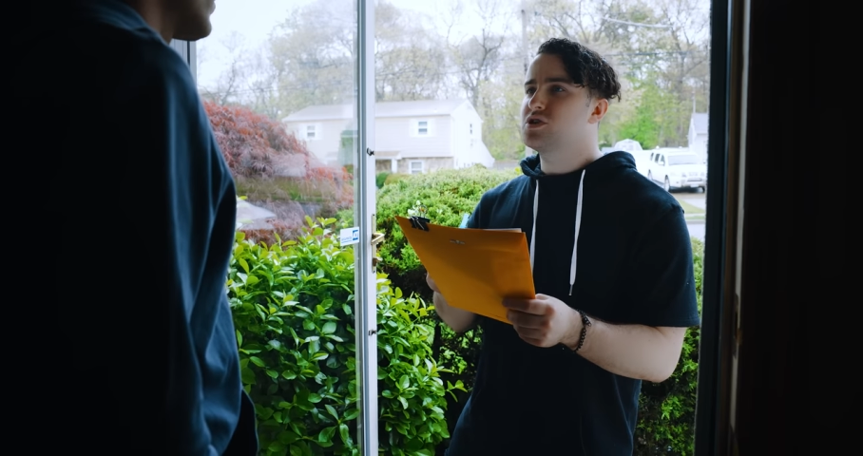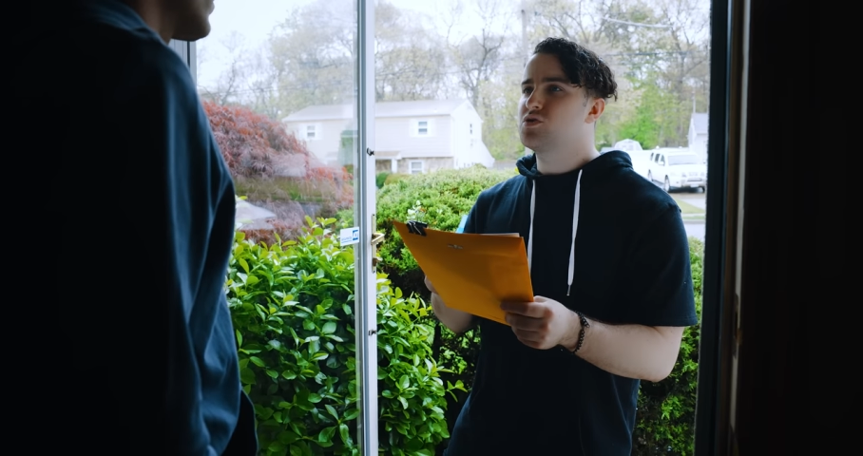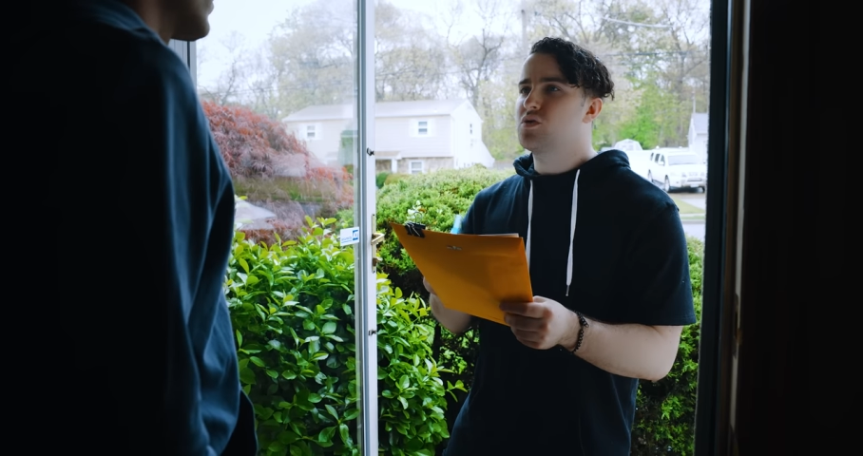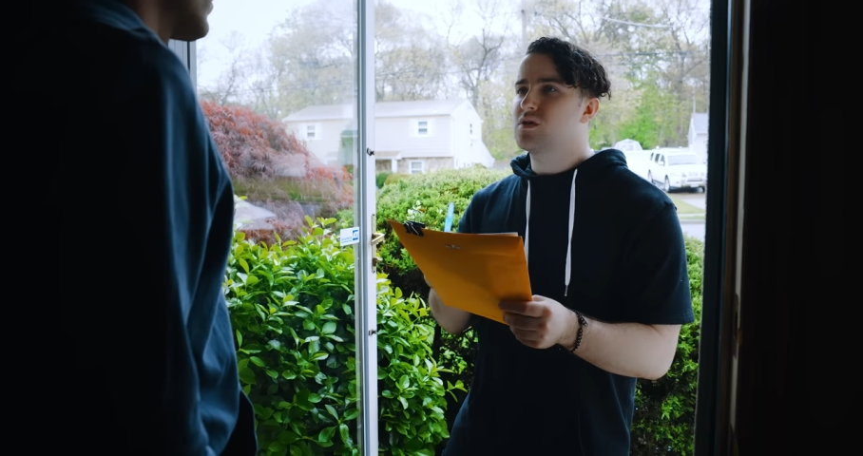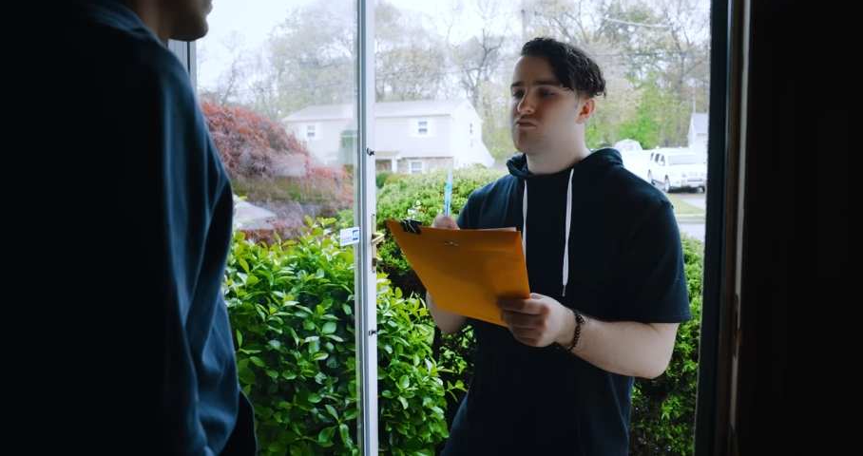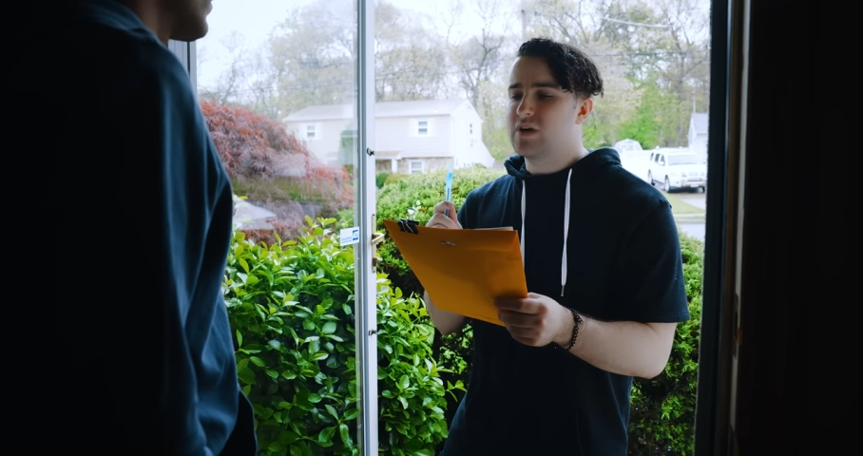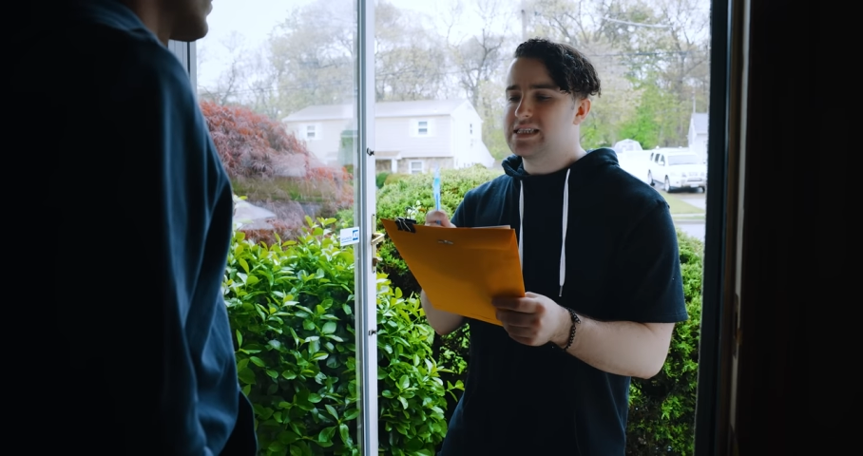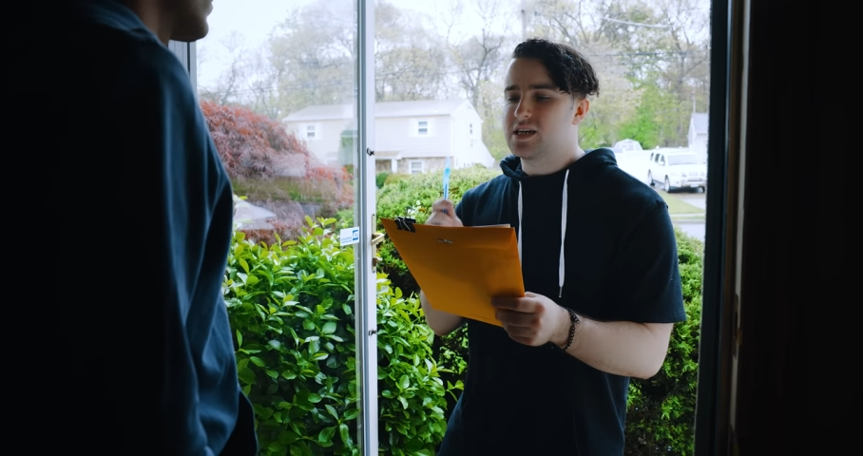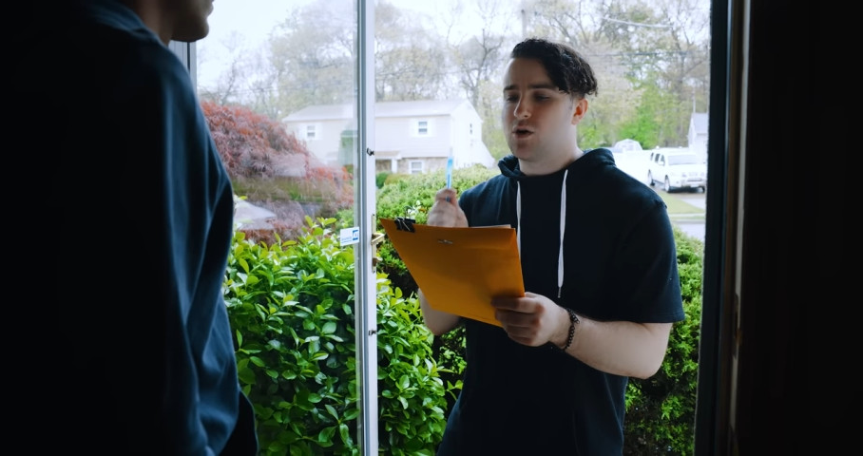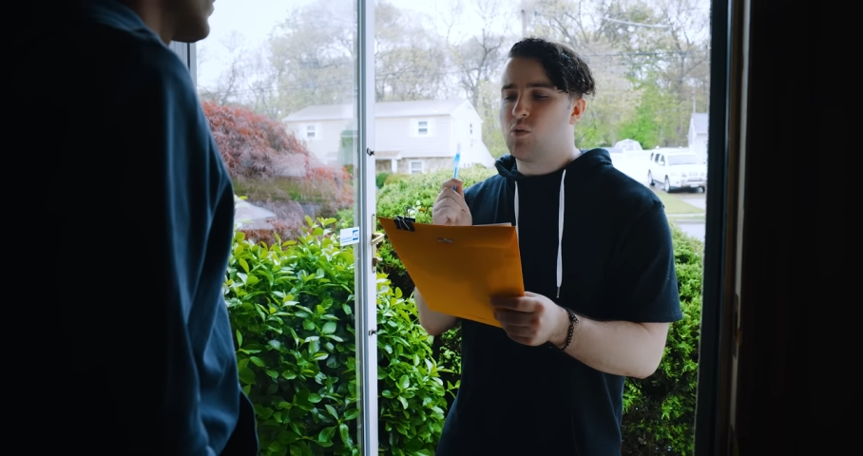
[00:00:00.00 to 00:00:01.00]
to door
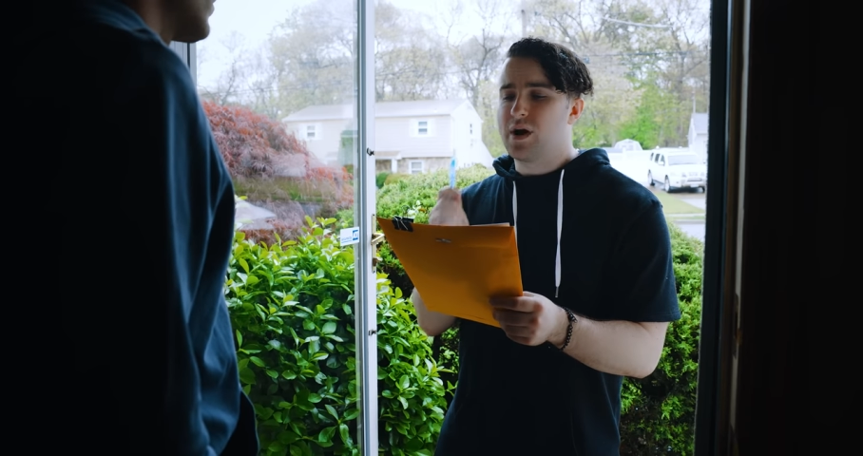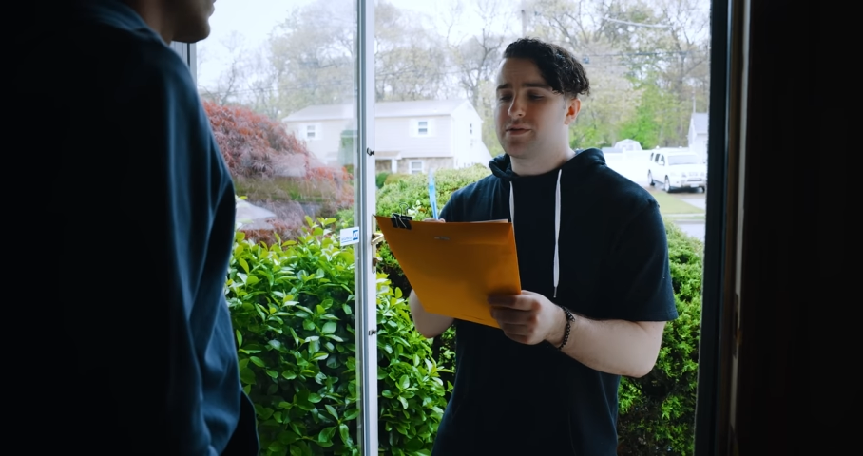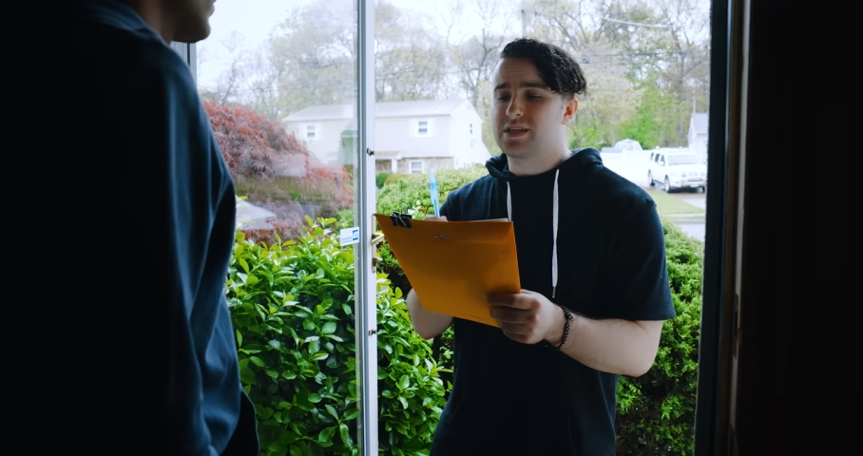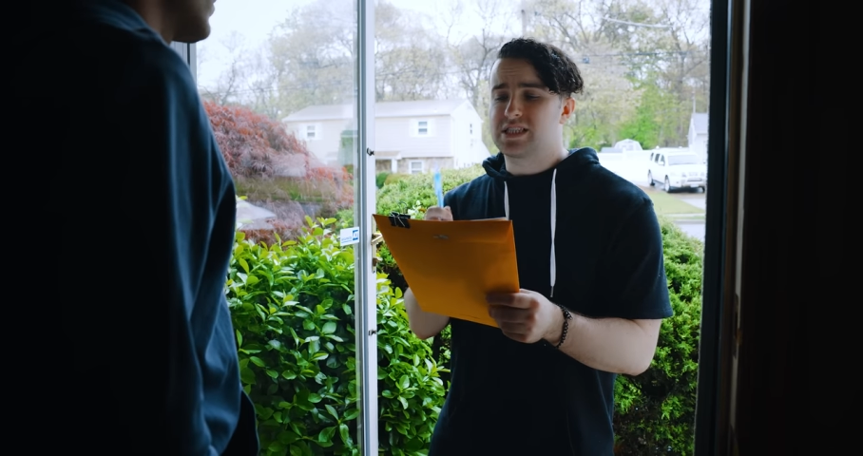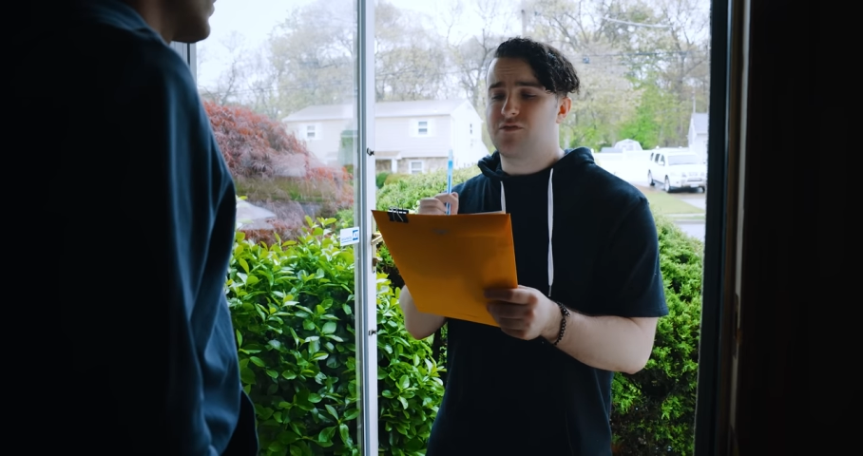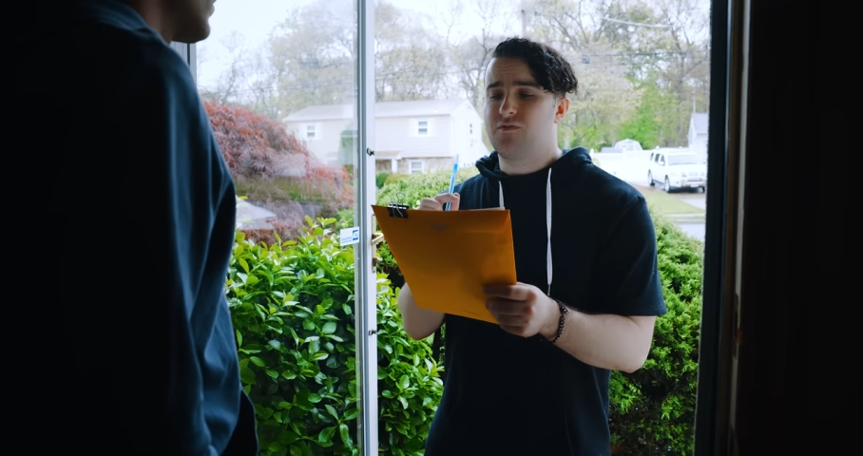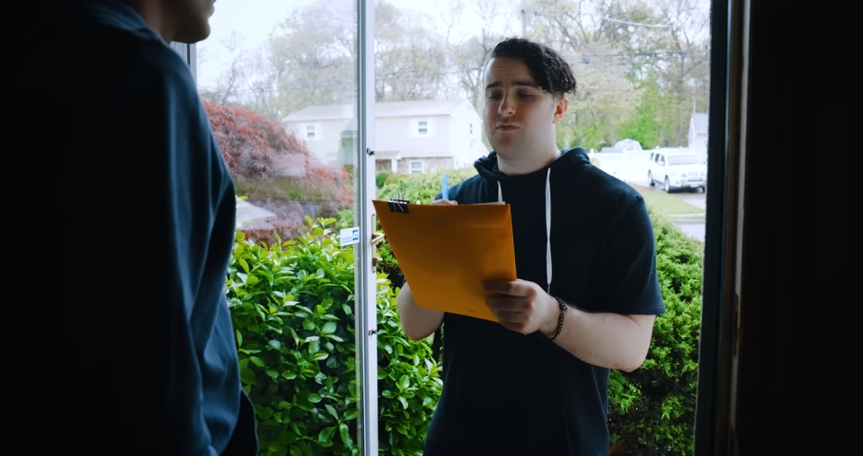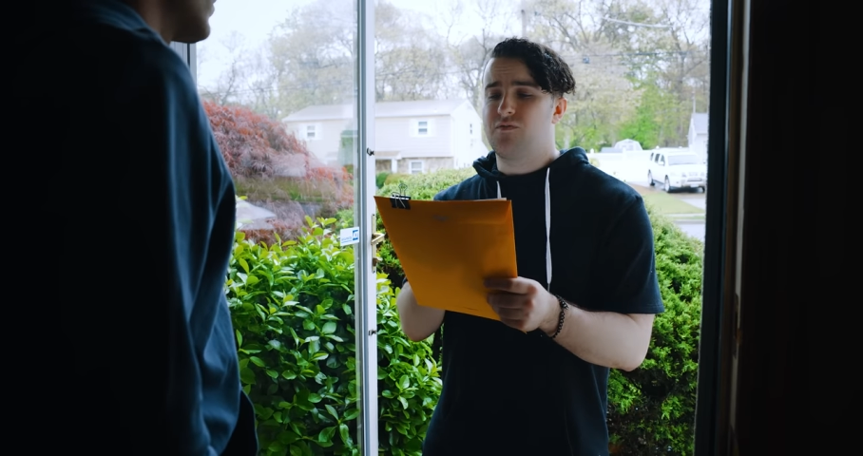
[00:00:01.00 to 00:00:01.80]
raising awareness